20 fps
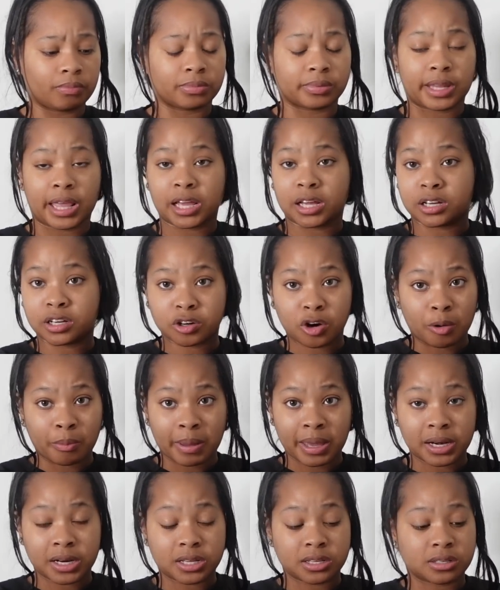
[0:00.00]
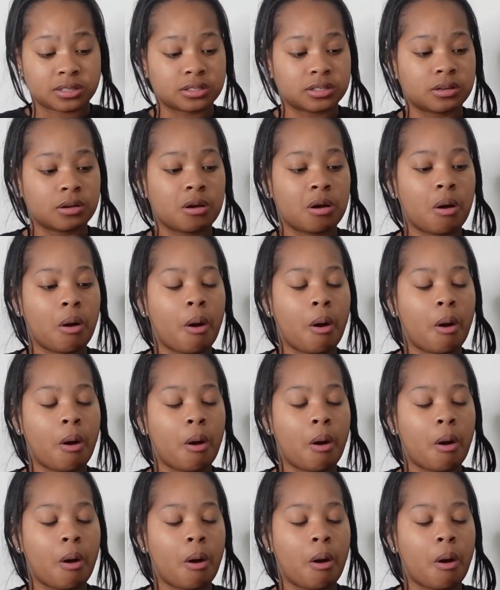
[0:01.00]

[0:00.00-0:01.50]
They good on maintenance.